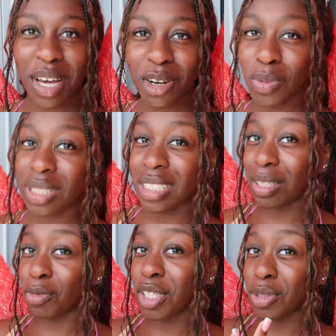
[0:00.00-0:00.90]
I don't know what
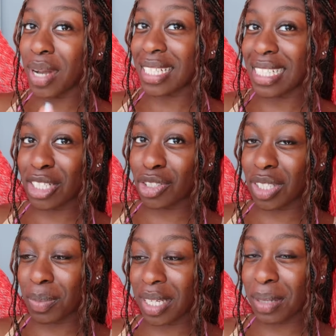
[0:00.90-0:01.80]
sleep what you guys consider
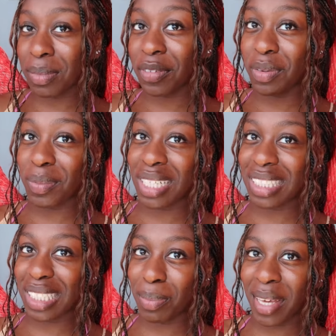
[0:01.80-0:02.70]
sleeping in but for me
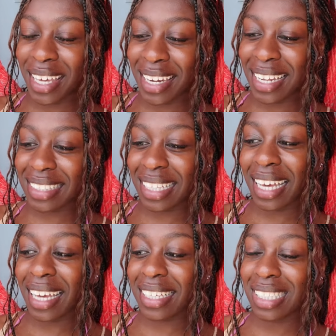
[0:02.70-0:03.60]
sleeping in is
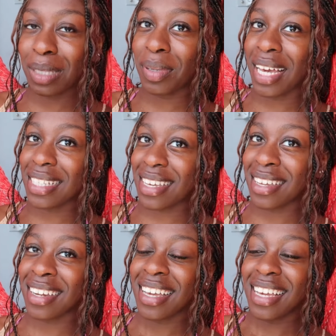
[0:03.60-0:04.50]
like sleeping at
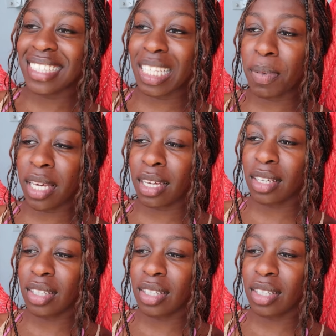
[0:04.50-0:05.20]
10 sleeping